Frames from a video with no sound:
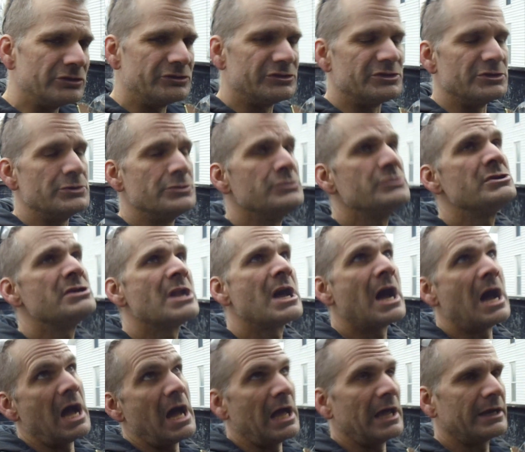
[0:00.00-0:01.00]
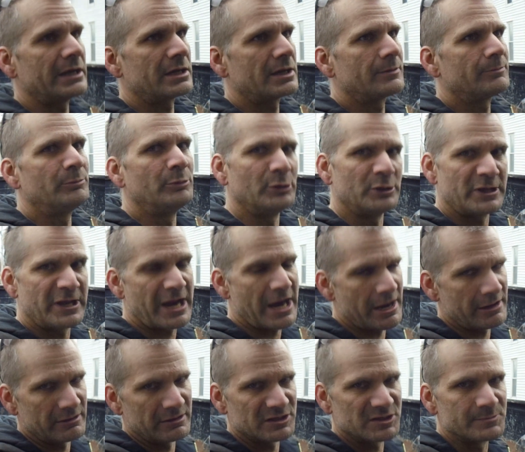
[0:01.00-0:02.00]
do not put
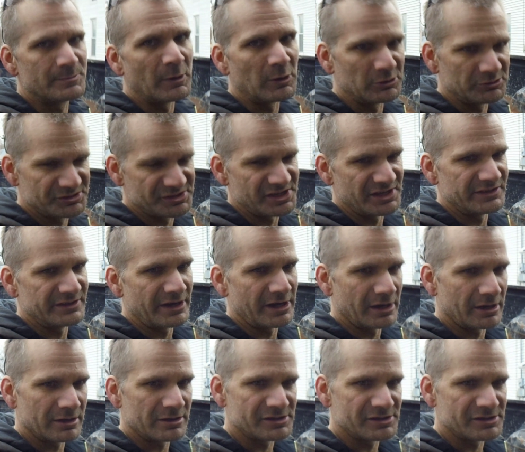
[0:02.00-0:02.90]
carriage bolts in there,